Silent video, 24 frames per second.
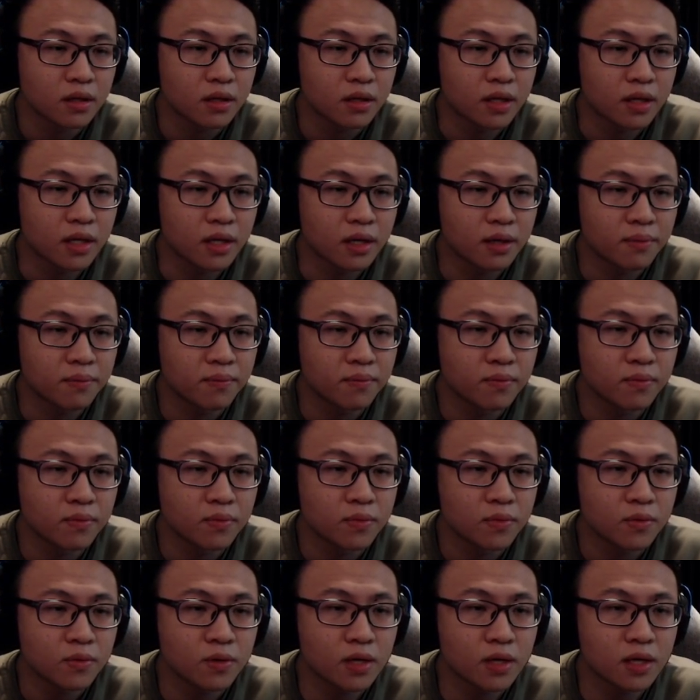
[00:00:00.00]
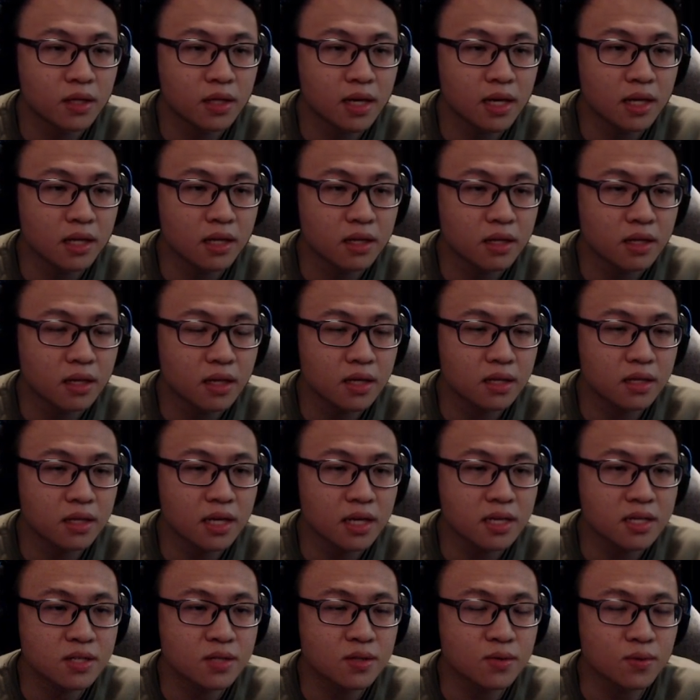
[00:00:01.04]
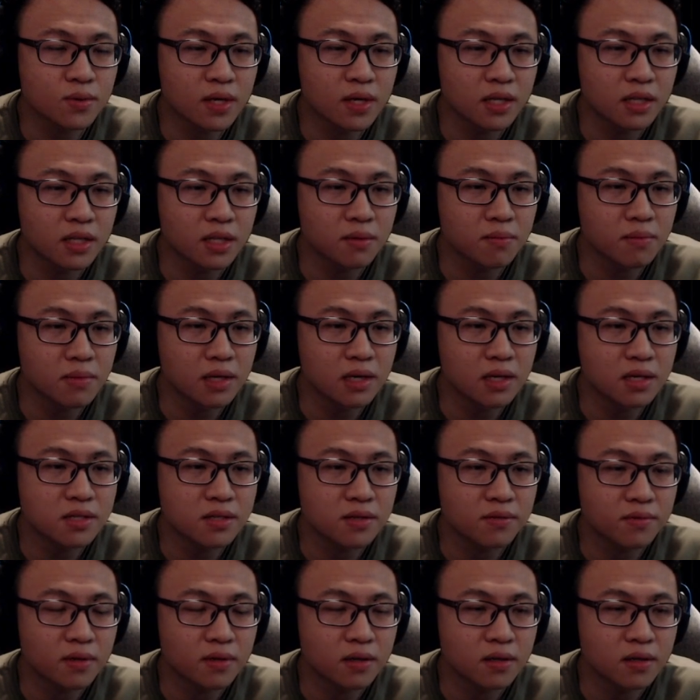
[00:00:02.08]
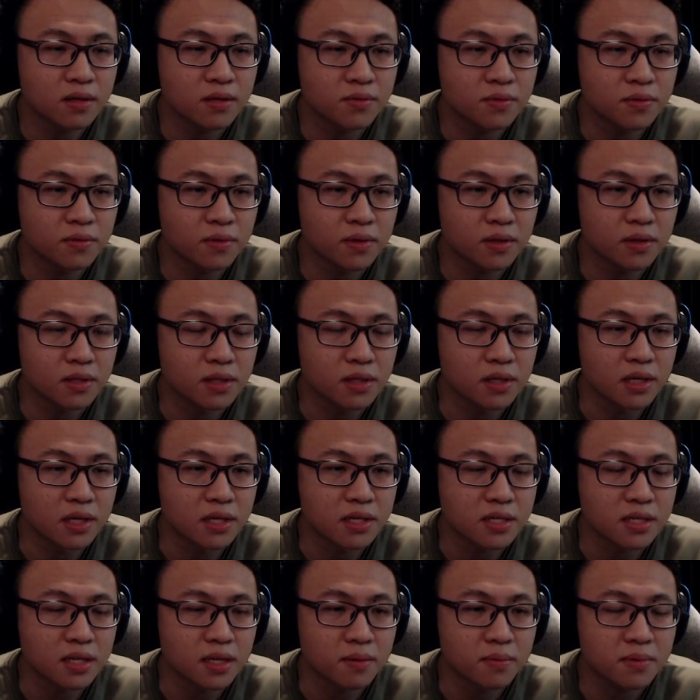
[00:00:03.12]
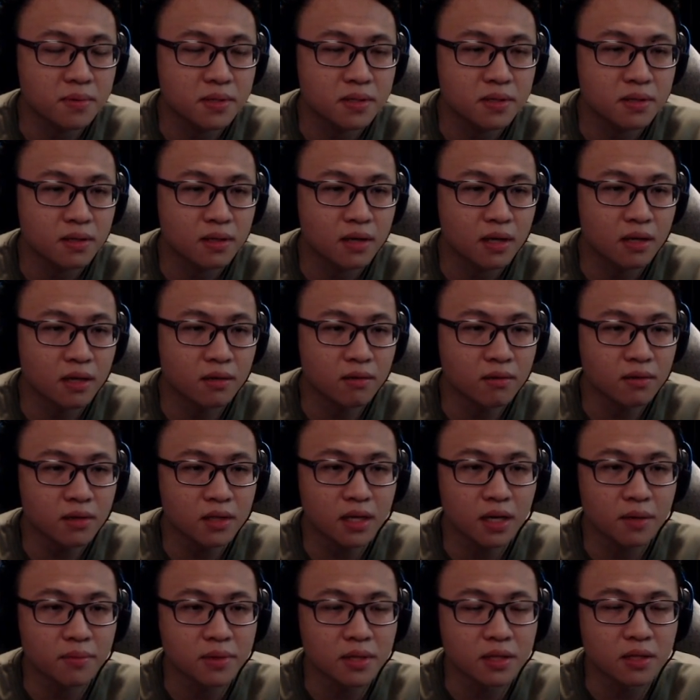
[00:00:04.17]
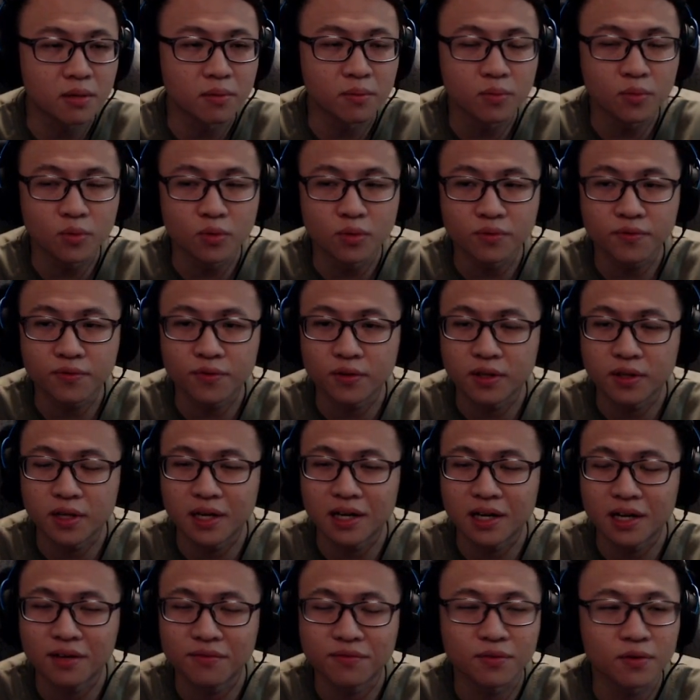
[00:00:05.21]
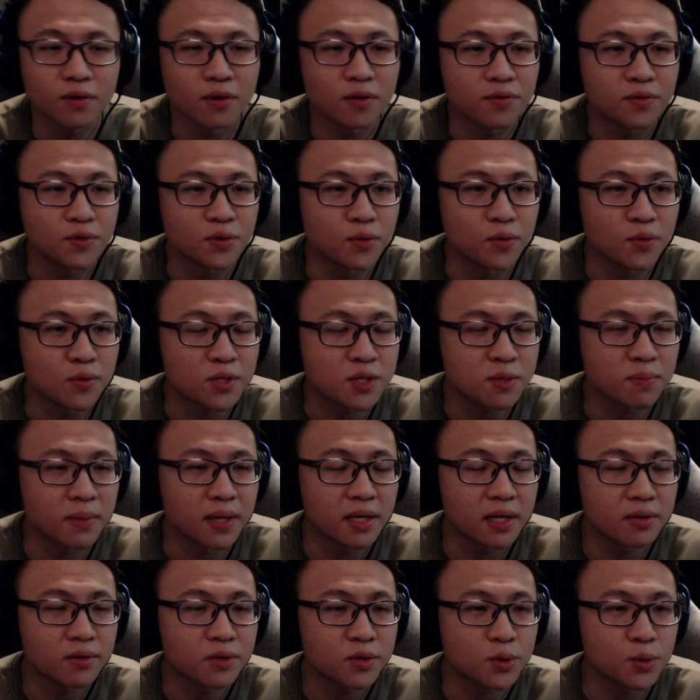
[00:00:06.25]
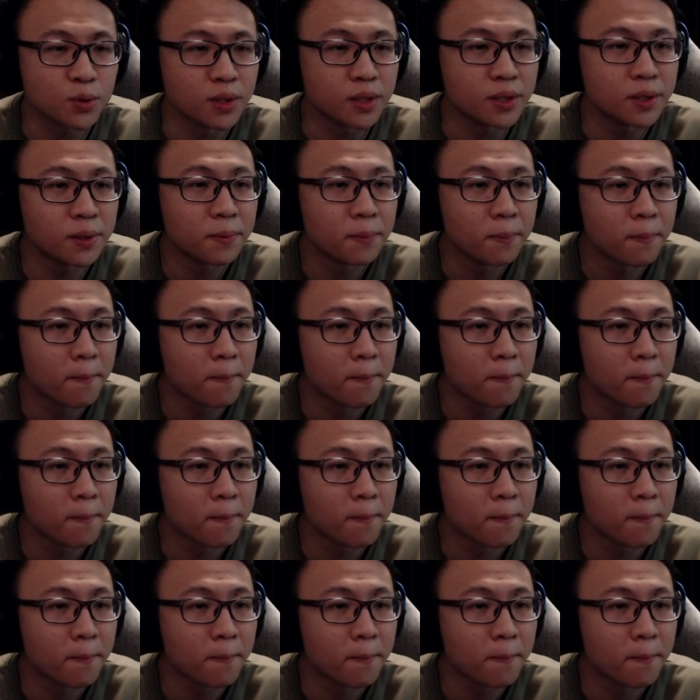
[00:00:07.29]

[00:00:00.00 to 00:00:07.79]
Yeah. You can attest to getting millions of dollars with 20k subs. I don't think I'm in the mood for that level of jokes, but sure.